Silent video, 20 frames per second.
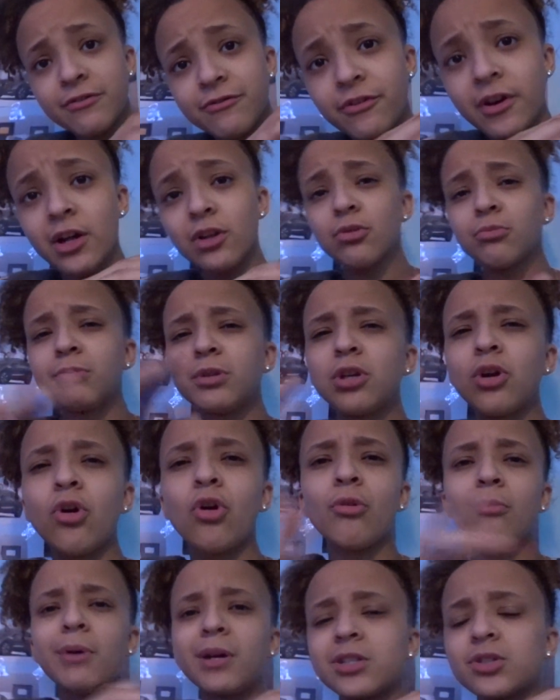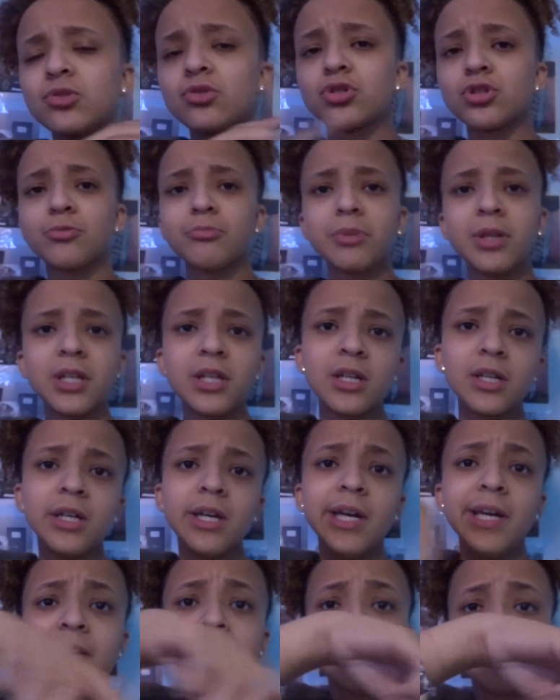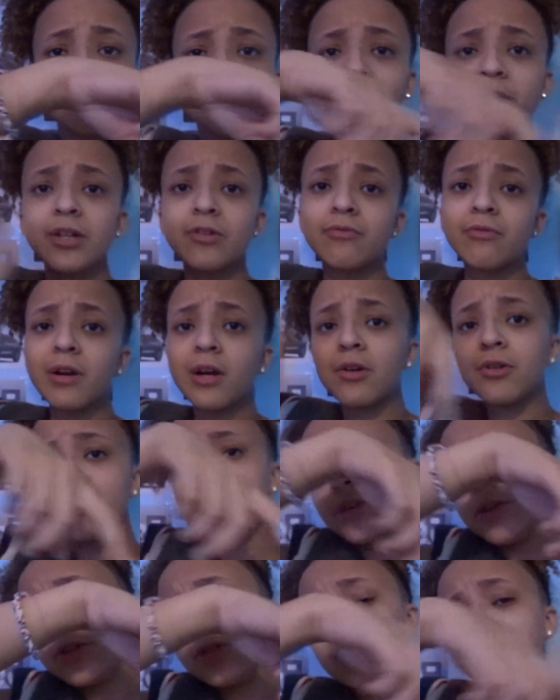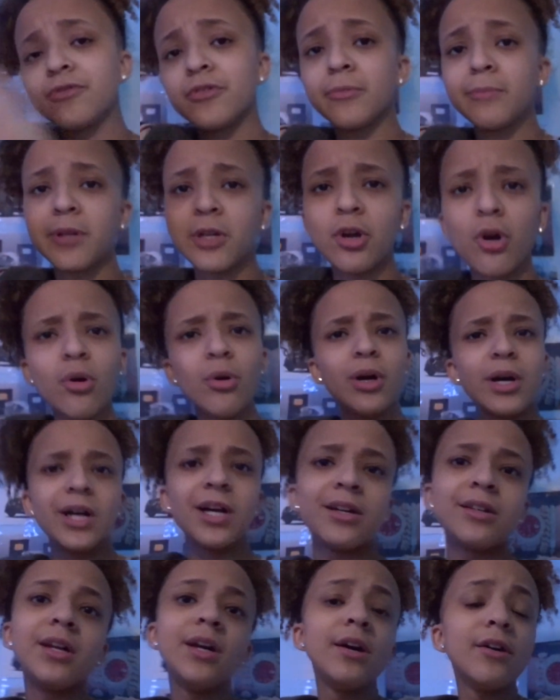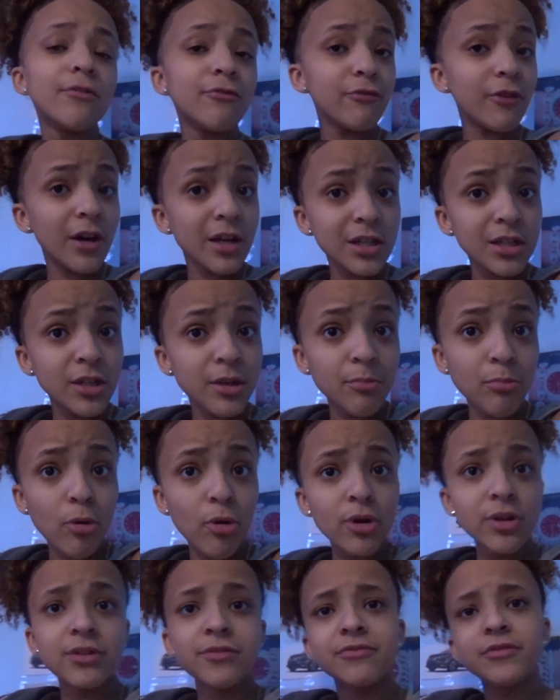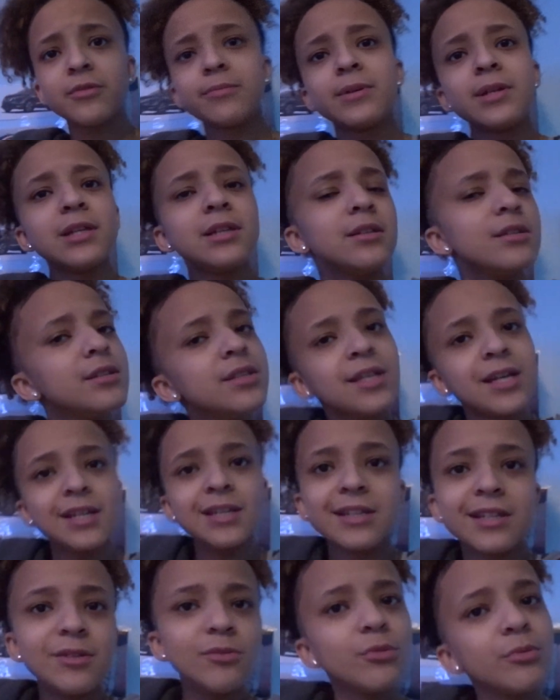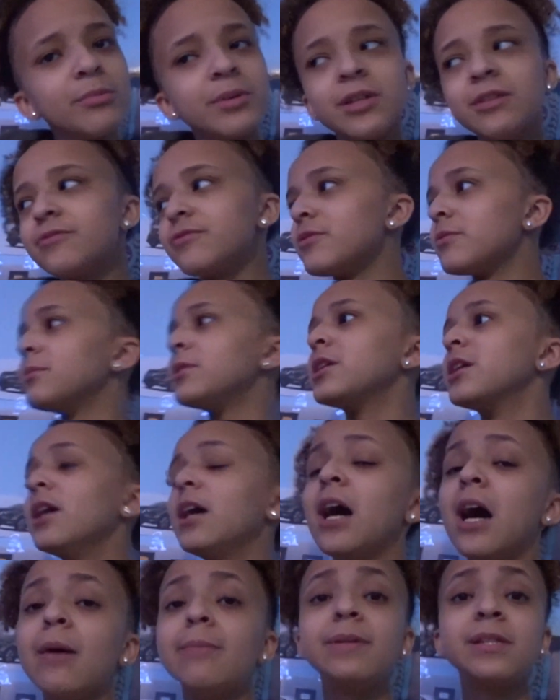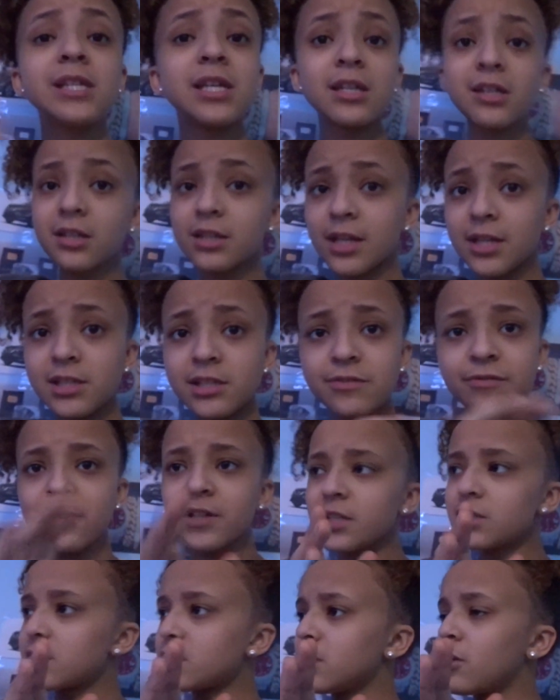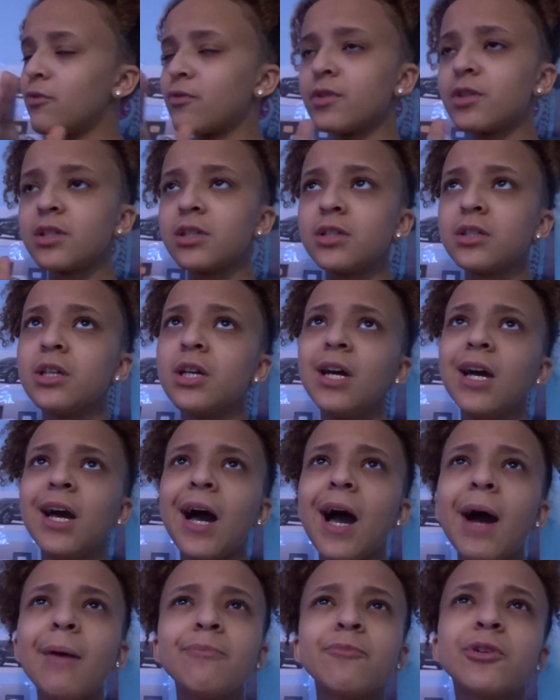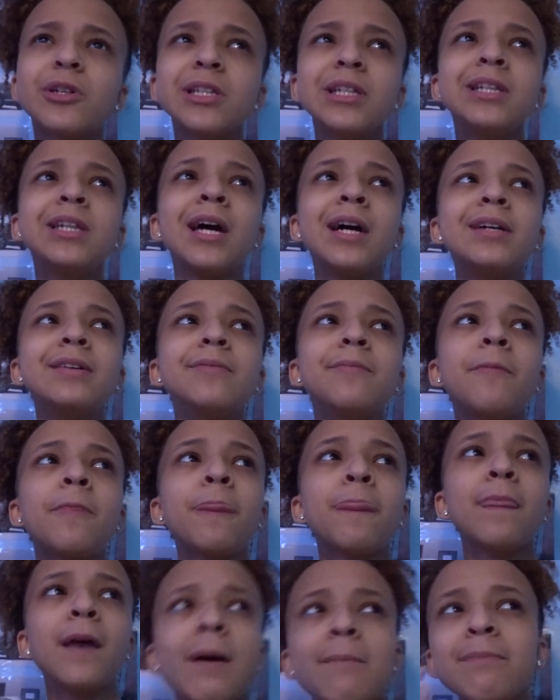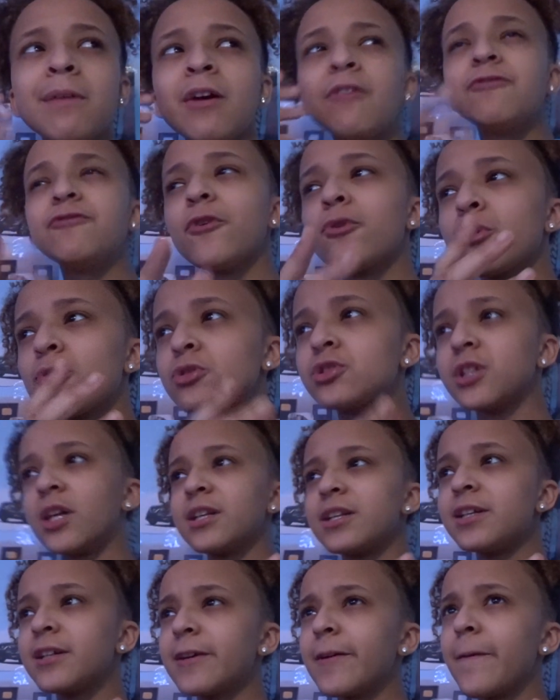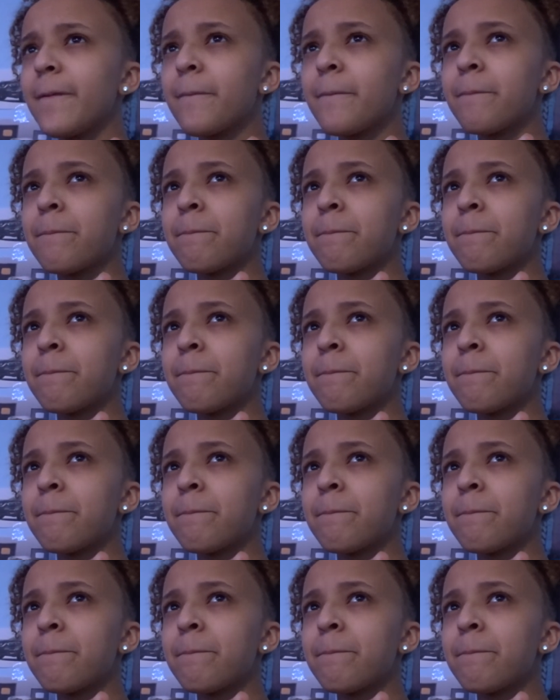follow me, all my social media is right around here. You feel me? Go ahead, follow your boy. You feel me? Get lit with me. You feel me? I'll be taking nice flicks over there. I'm really like, I'm not photogenic